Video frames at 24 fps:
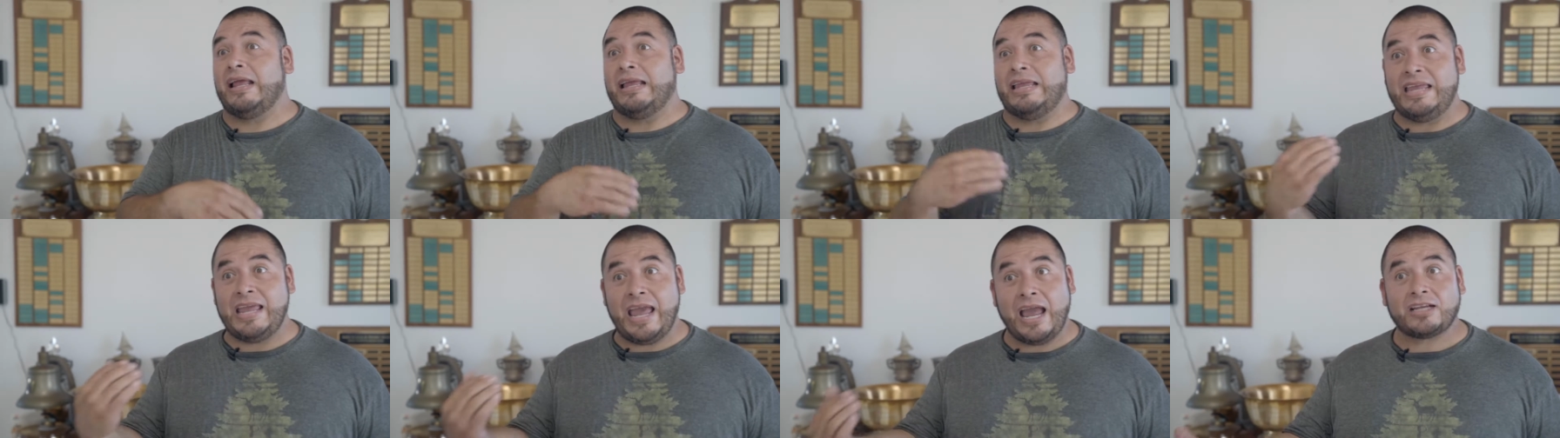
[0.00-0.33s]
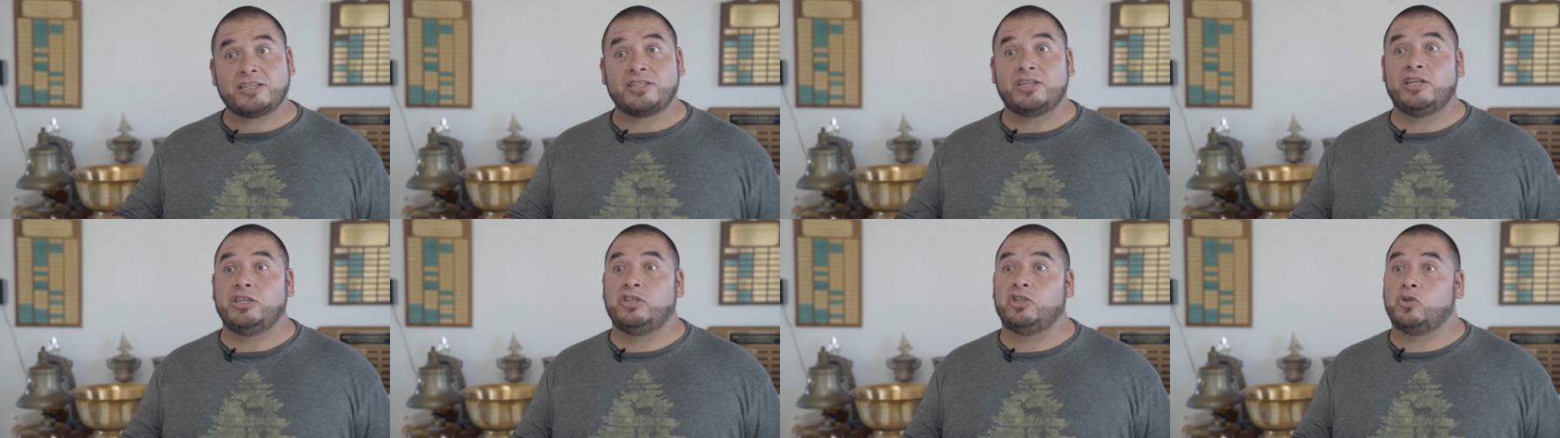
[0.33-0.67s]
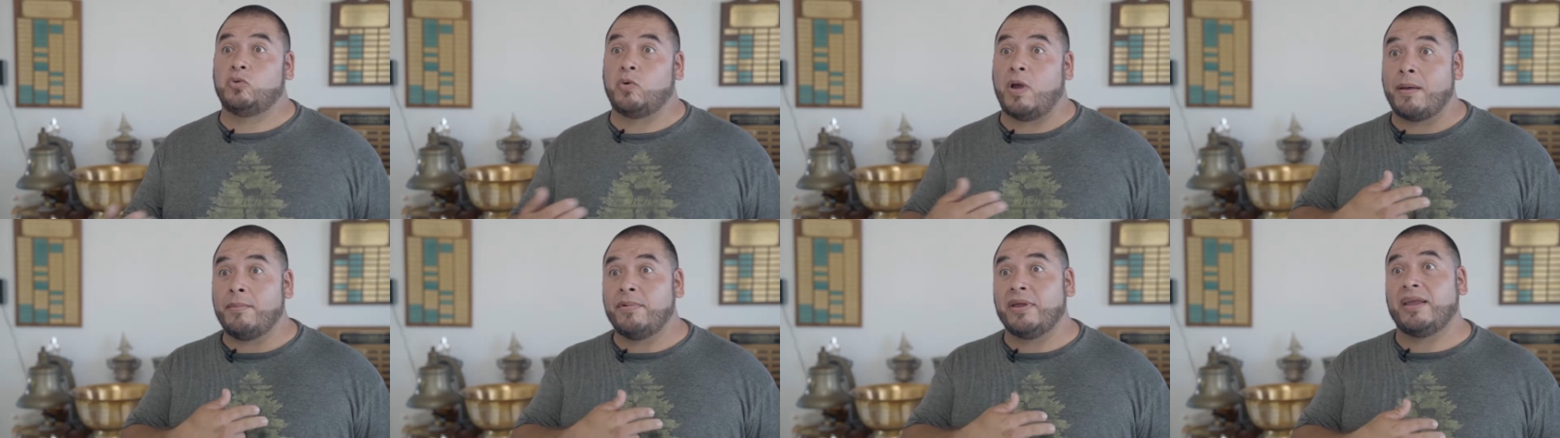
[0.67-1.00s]
He actually
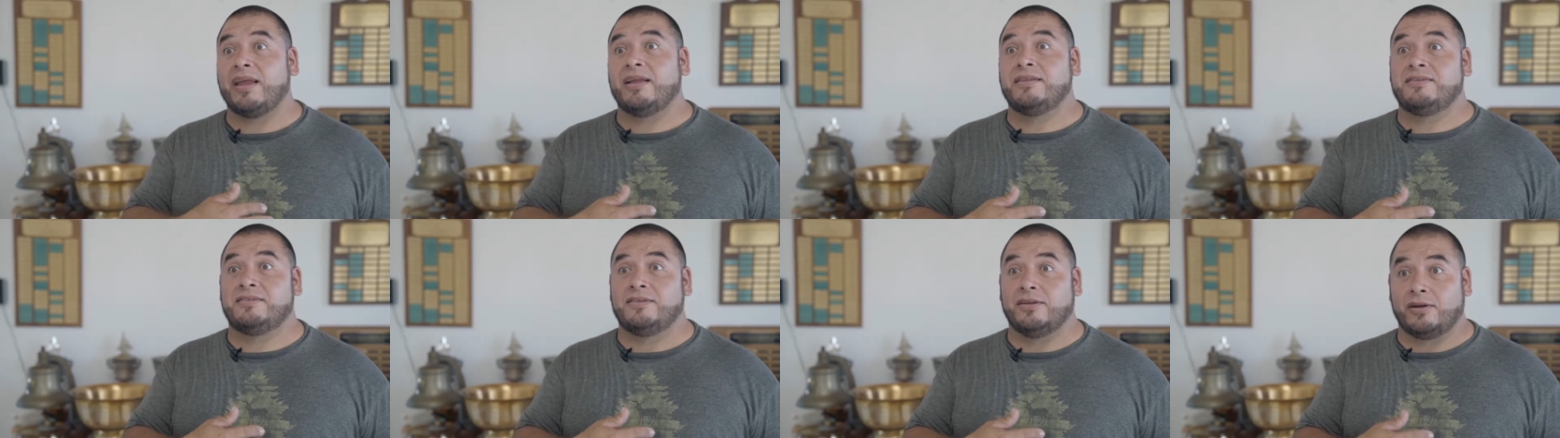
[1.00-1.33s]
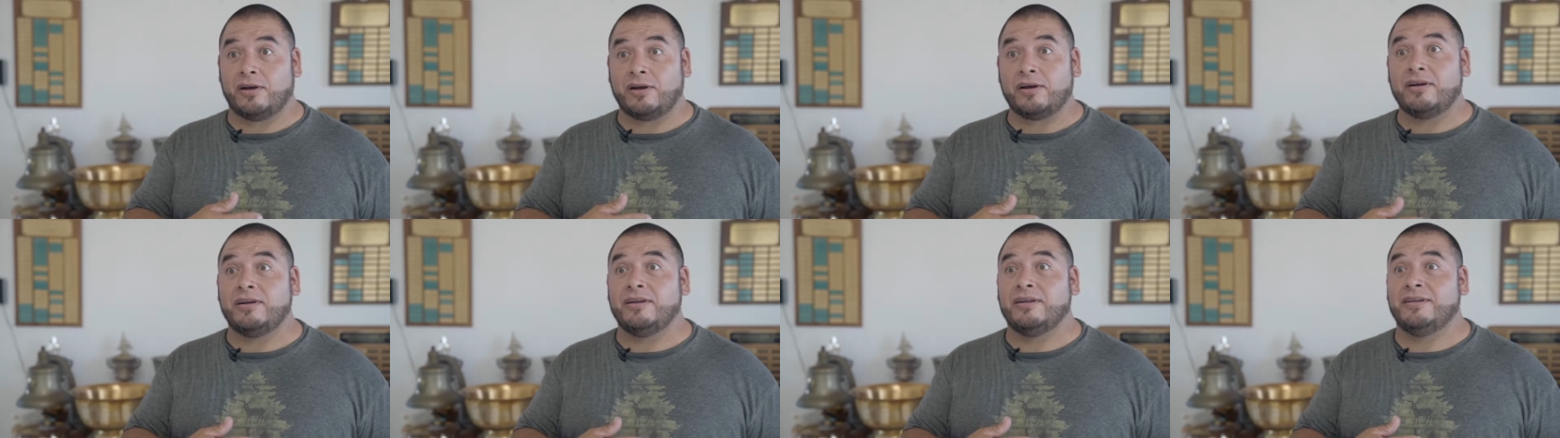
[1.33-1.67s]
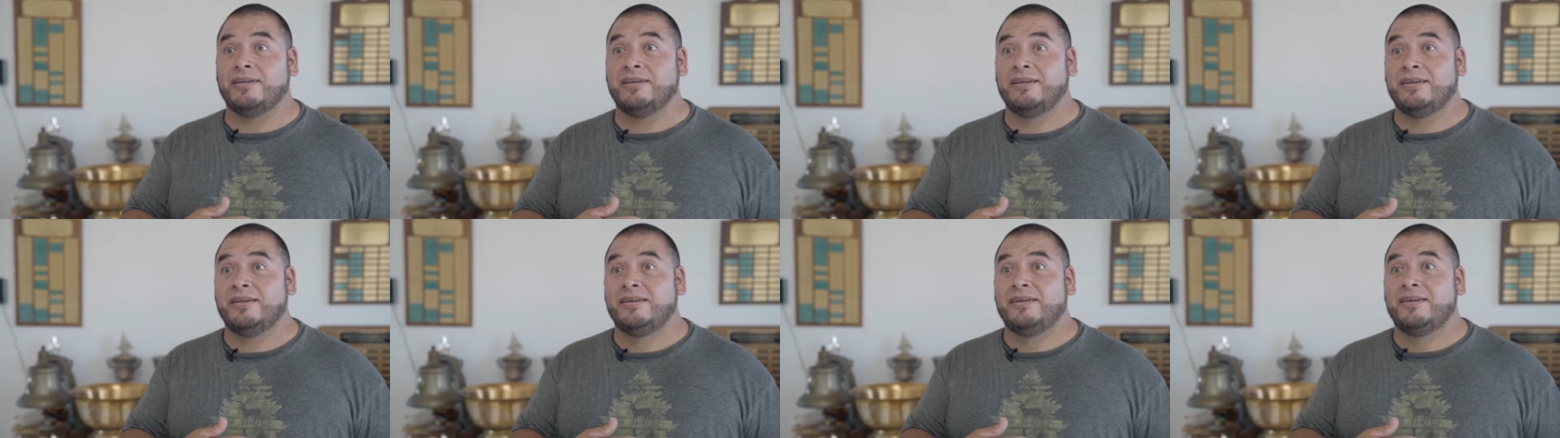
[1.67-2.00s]
swam against the current.
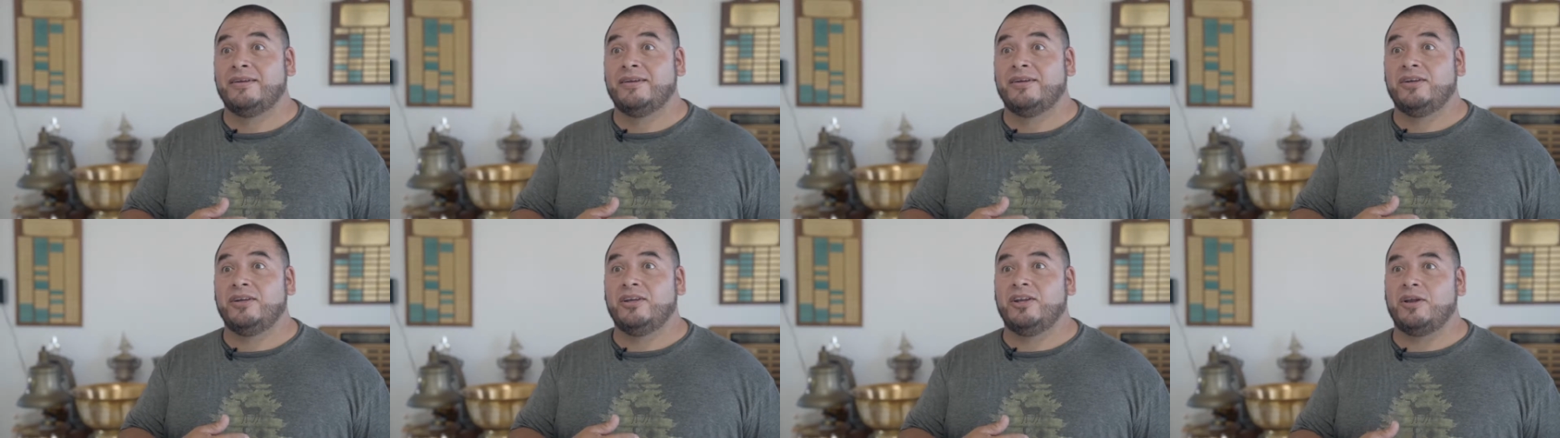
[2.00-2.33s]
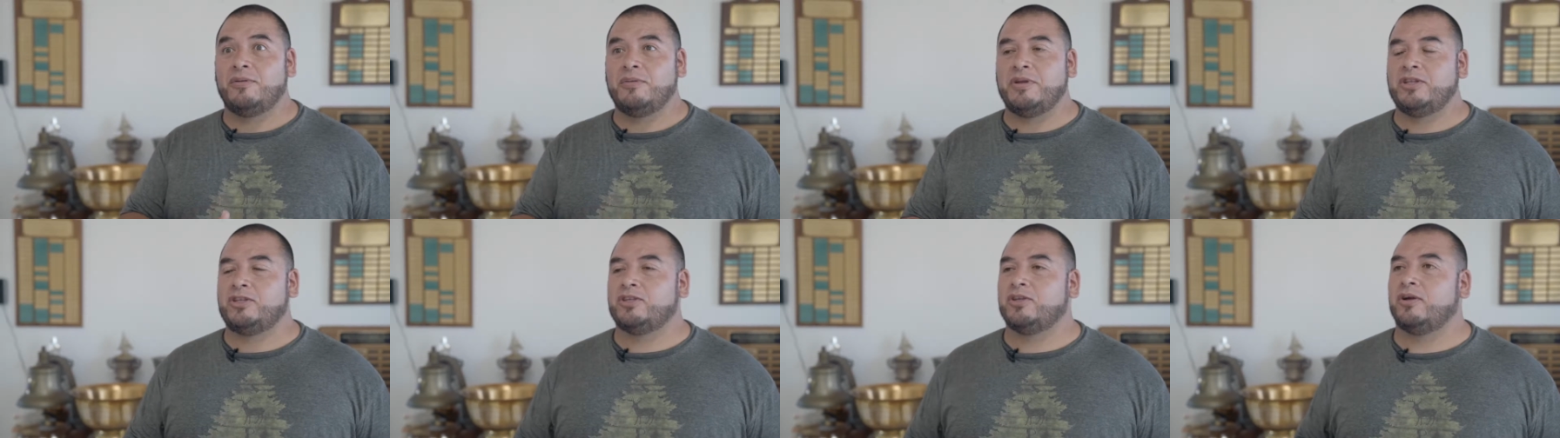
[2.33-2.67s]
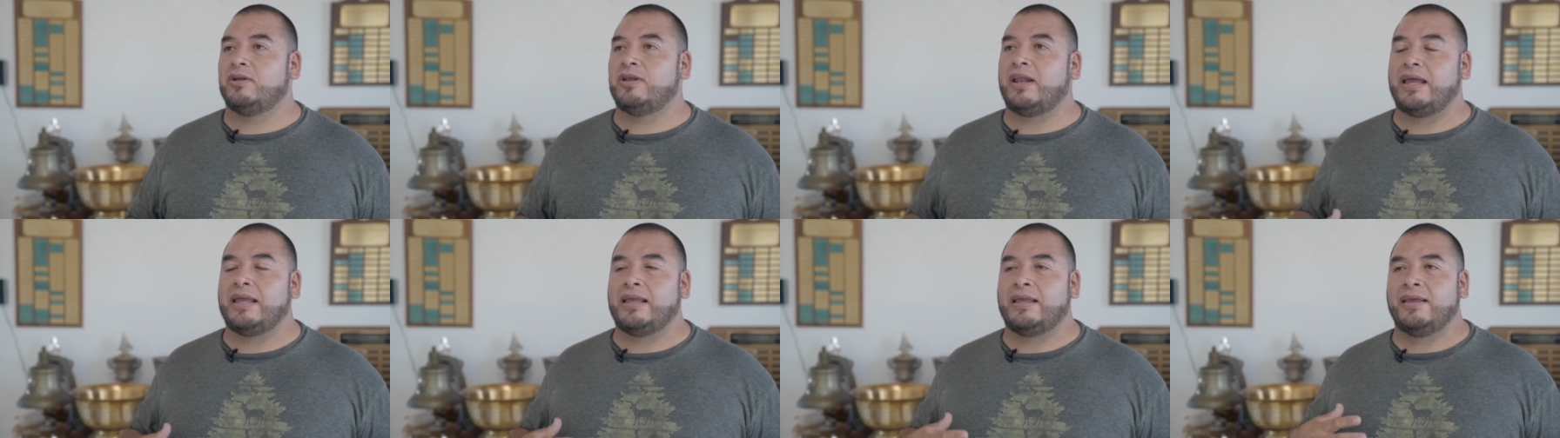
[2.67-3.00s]
You know what I mean?
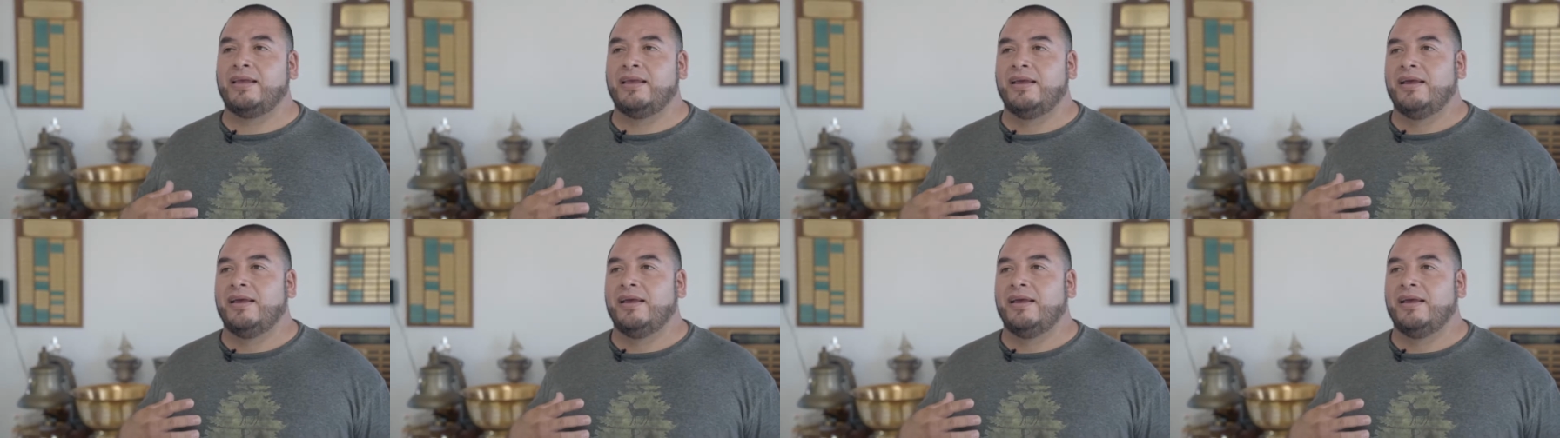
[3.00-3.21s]
So like.